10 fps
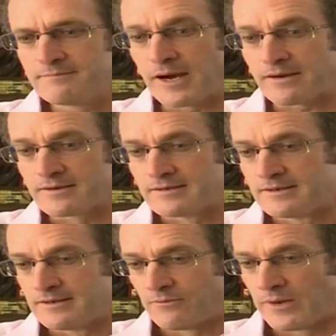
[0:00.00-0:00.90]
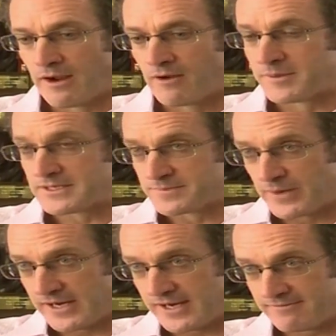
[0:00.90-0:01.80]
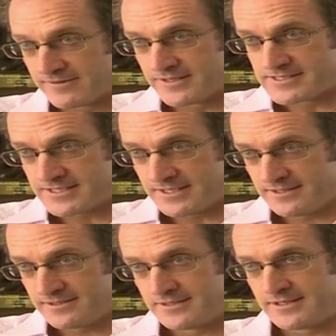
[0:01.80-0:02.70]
But we're hoping to break even this year.